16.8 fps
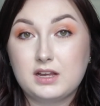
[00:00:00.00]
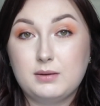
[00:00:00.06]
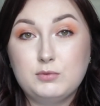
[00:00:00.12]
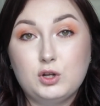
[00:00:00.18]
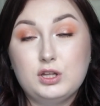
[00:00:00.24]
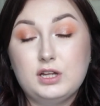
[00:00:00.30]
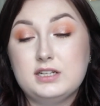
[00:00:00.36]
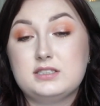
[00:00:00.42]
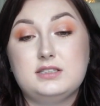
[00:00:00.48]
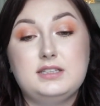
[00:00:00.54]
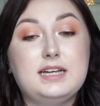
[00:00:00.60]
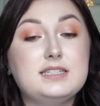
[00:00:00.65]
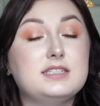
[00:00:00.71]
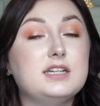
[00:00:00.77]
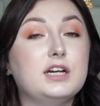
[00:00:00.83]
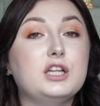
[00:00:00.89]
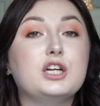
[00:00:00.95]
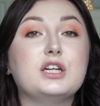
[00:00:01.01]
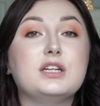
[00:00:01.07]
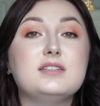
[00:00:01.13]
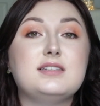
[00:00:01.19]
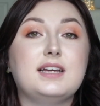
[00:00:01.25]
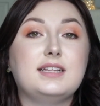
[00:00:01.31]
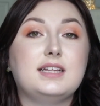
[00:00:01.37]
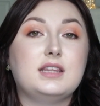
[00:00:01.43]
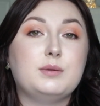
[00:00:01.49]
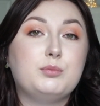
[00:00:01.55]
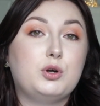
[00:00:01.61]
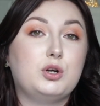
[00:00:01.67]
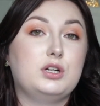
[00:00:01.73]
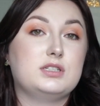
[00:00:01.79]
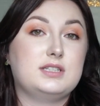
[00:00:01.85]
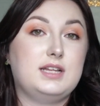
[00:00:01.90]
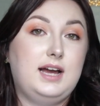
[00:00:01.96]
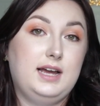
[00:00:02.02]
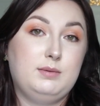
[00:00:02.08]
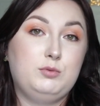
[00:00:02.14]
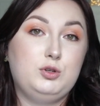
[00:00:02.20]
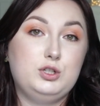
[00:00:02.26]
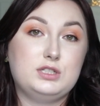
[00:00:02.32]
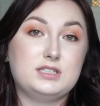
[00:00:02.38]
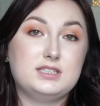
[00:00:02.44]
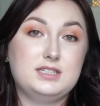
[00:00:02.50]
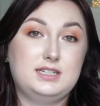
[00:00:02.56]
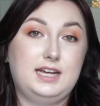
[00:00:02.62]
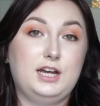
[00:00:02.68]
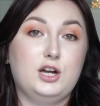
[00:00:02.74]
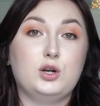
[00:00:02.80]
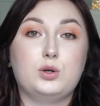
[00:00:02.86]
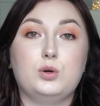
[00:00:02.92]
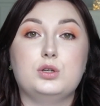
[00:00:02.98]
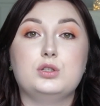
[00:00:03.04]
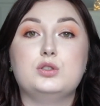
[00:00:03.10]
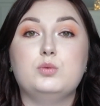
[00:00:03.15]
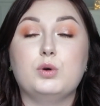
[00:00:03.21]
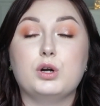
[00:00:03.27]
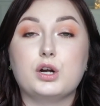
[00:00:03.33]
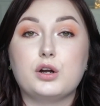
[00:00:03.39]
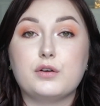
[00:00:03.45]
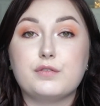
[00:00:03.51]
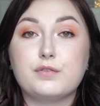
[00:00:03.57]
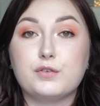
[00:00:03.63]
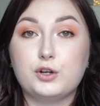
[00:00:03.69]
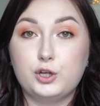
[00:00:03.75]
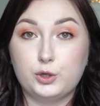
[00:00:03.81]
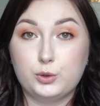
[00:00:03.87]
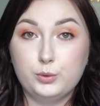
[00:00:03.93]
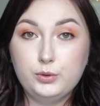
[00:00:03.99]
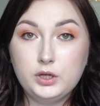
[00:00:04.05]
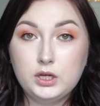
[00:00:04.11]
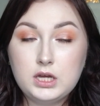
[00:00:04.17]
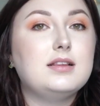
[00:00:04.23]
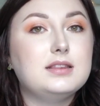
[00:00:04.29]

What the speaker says: I'm not necessarily going to say that the products that I'm using today are going to work for you.